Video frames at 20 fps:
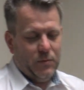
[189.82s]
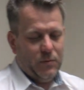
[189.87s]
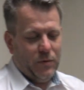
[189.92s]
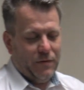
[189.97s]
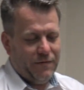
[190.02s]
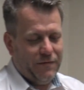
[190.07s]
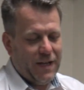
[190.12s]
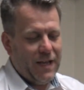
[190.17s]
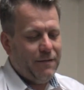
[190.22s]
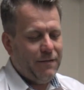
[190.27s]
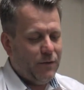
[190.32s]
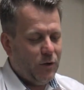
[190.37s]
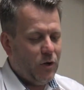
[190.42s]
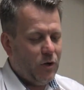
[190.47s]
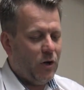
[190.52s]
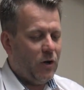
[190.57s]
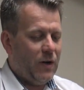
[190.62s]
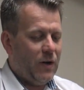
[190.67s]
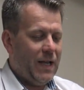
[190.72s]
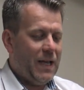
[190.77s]
we've even
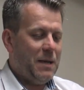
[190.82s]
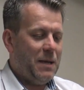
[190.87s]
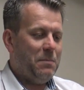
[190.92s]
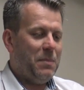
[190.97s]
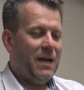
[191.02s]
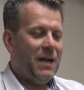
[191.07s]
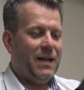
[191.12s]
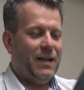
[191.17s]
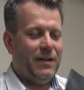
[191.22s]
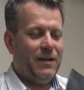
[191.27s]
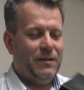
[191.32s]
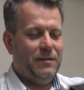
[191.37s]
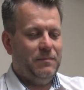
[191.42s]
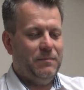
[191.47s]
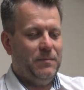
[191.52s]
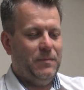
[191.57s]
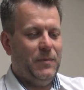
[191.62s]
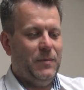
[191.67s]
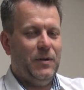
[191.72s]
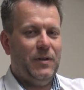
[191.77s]
got a bag.
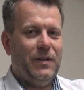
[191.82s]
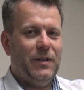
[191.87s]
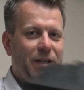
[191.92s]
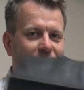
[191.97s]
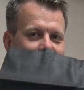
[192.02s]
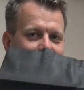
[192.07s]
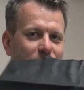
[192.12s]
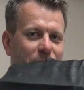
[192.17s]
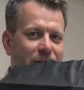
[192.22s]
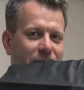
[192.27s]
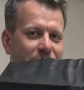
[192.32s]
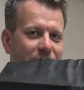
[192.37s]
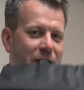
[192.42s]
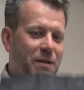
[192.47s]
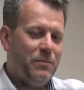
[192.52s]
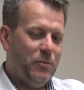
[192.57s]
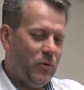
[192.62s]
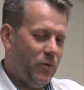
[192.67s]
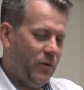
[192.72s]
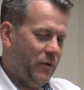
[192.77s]
Look at that, so we can
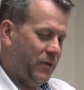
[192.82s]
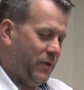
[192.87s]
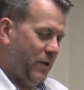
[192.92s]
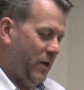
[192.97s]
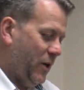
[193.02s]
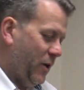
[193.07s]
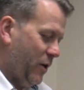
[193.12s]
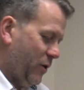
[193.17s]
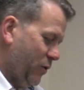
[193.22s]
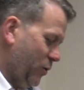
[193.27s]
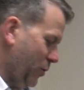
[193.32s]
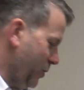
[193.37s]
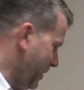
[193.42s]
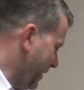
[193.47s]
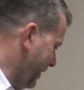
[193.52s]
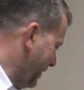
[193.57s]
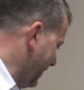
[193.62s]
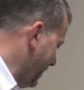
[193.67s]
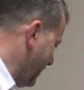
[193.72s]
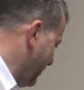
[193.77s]
keep all the tools and
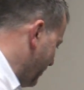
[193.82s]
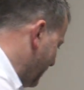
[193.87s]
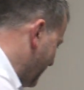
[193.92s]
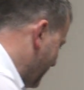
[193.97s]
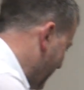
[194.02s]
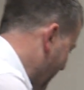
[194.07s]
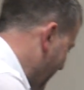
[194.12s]
accessories in